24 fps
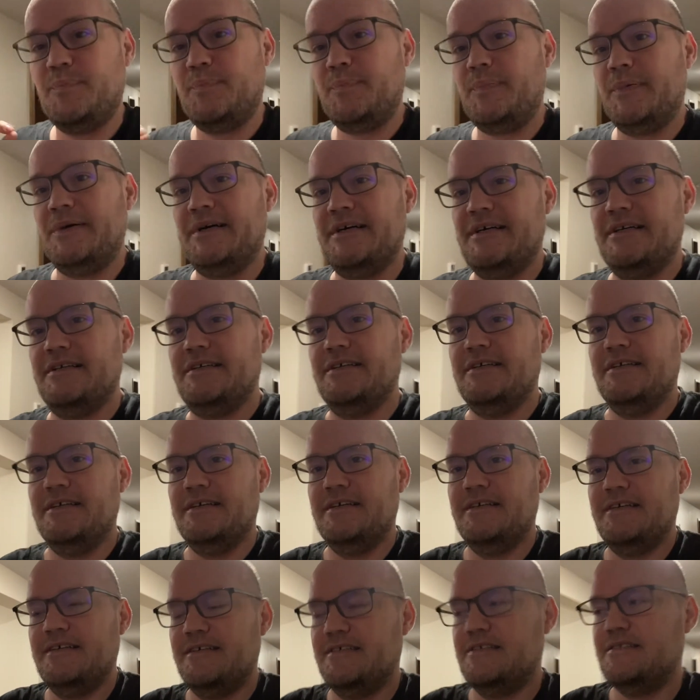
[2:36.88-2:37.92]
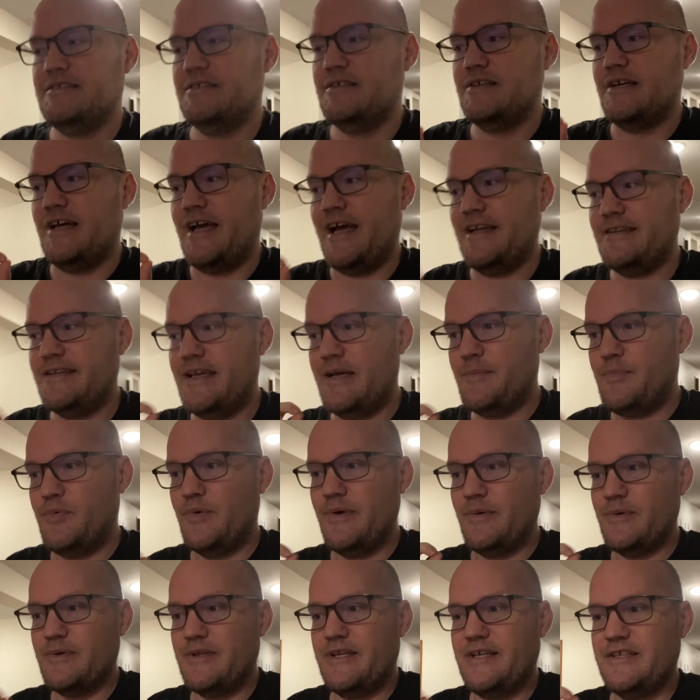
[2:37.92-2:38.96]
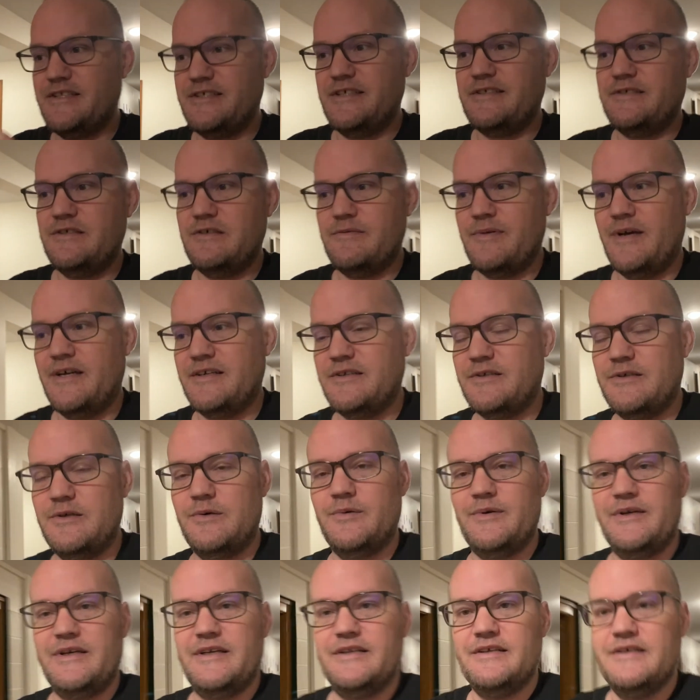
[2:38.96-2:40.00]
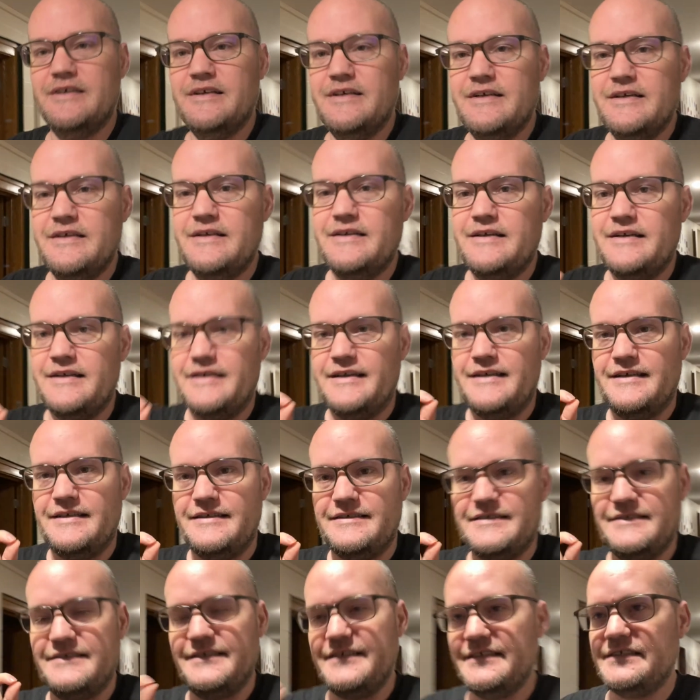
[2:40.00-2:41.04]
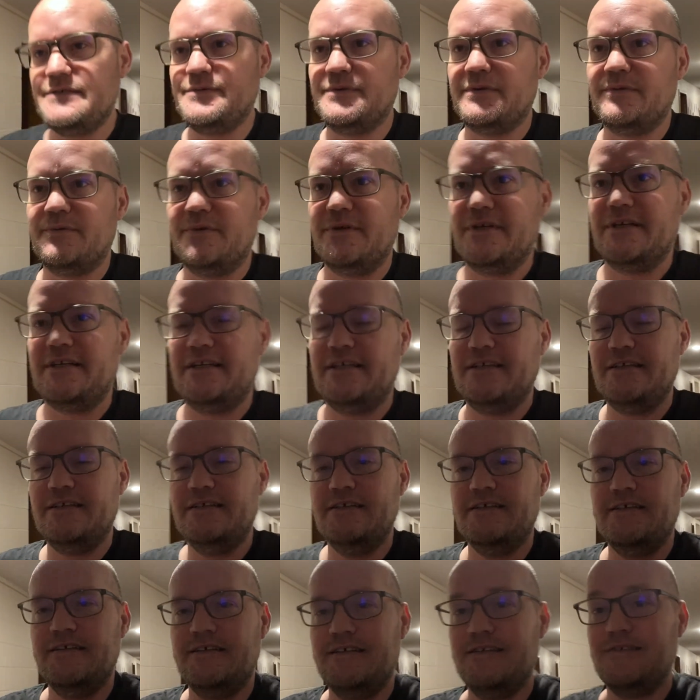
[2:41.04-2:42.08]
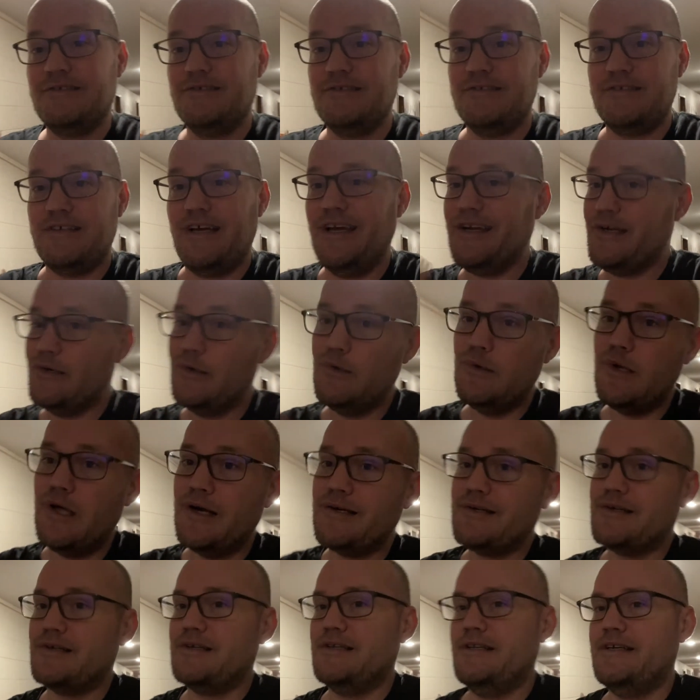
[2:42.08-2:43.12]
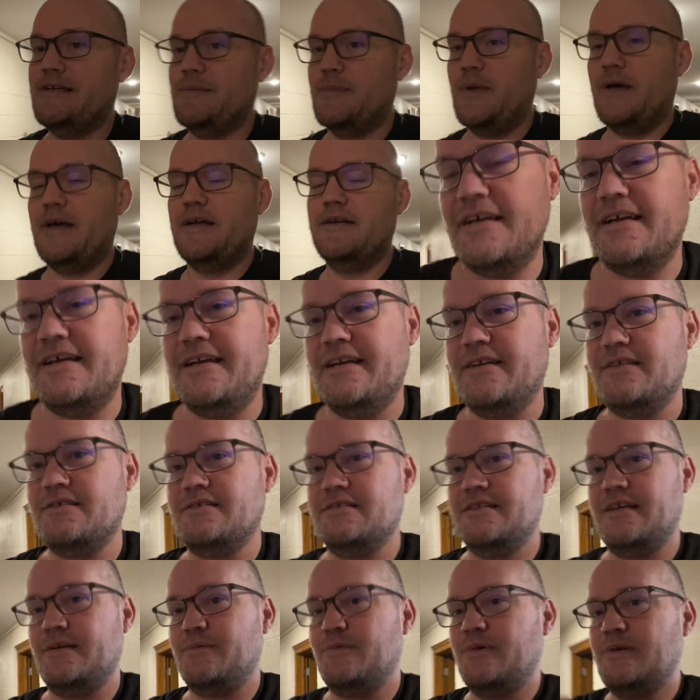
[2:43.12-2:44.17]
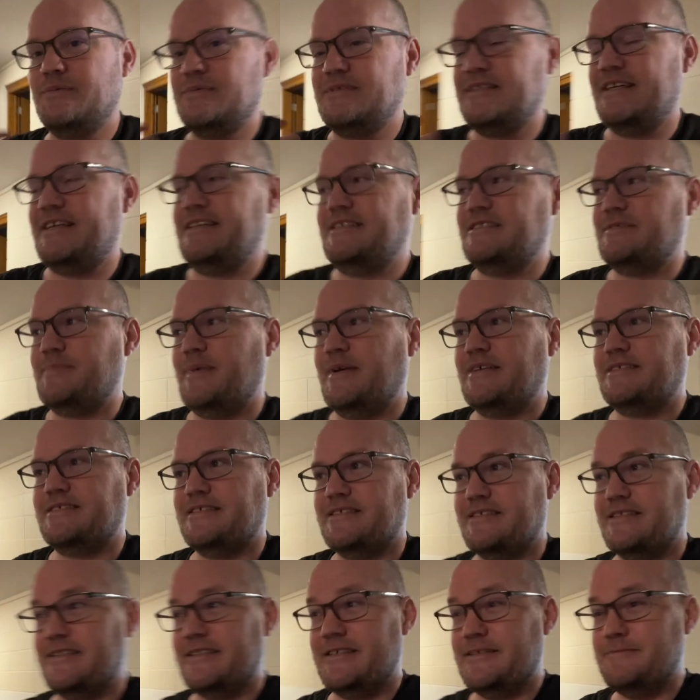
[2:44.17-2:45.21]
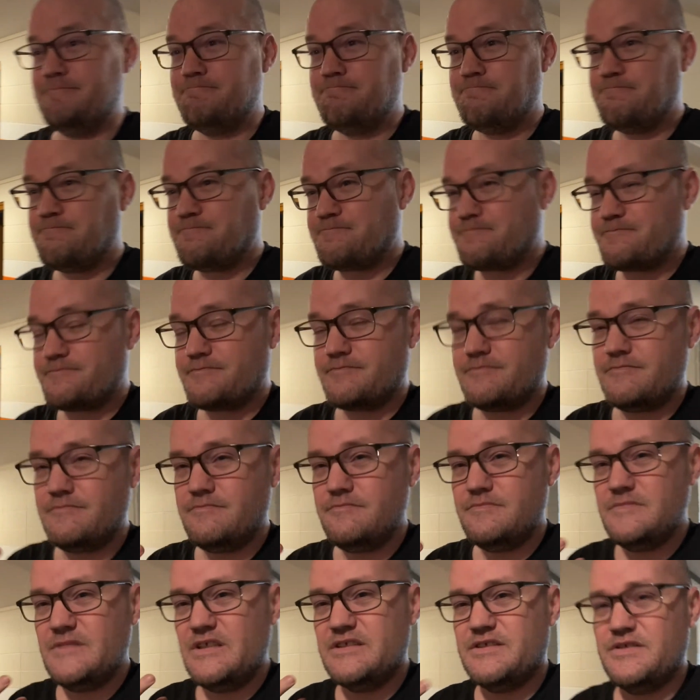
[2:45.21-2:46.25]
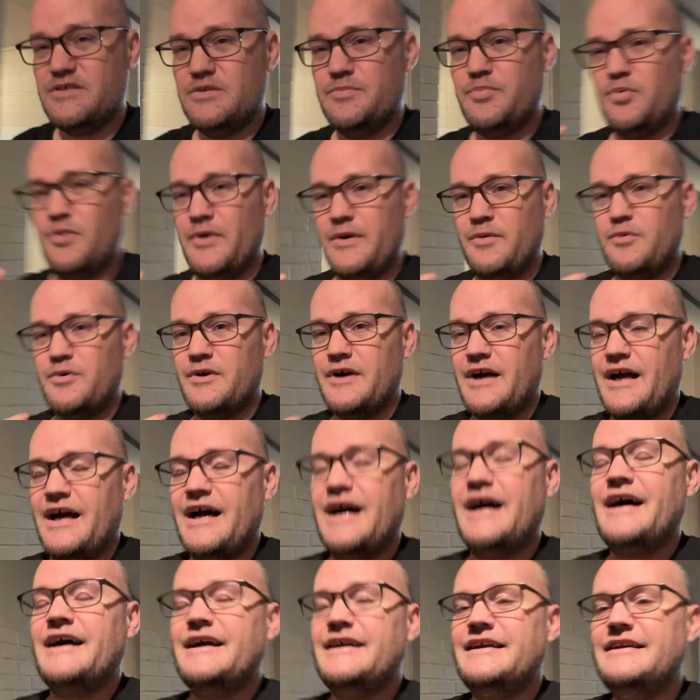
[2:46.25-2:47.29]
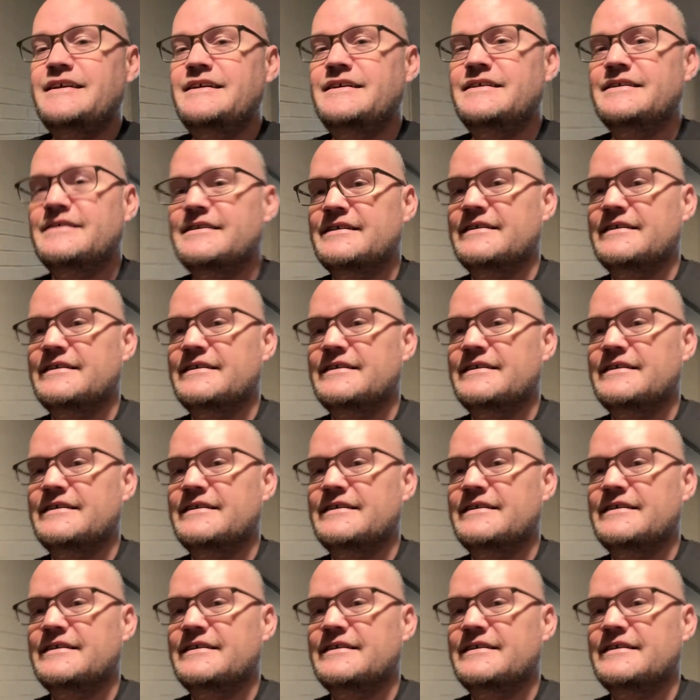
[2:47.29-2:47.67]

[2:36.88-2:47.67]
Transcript: But at that point when the NG tube had to go in and things weren't working, I could no longer claim that. And what I'm saying is basically, to the point where I